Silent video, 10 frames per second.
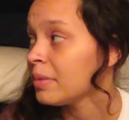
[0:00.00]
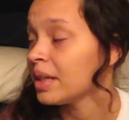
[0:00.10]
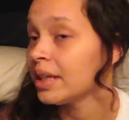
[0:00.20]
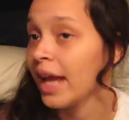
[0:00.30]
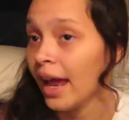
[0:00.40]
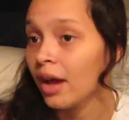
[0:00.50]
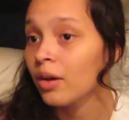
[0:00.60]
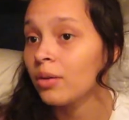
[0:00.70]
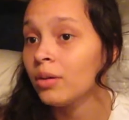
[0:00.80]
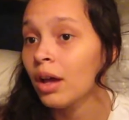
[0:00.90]
but
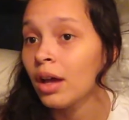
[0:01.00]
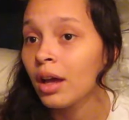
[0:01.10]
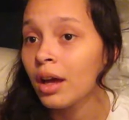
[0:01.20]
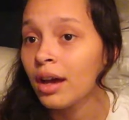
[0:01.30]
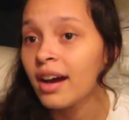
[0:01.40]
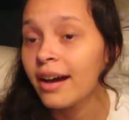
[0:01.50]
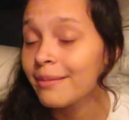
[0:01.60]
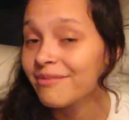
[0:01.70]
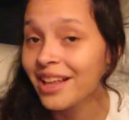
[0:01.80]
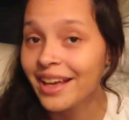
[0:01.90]
now
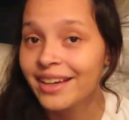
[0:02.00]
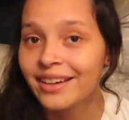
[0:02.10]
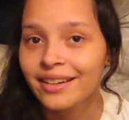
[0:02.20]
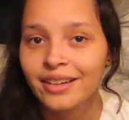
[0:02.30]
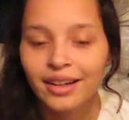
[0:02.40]
I'm like,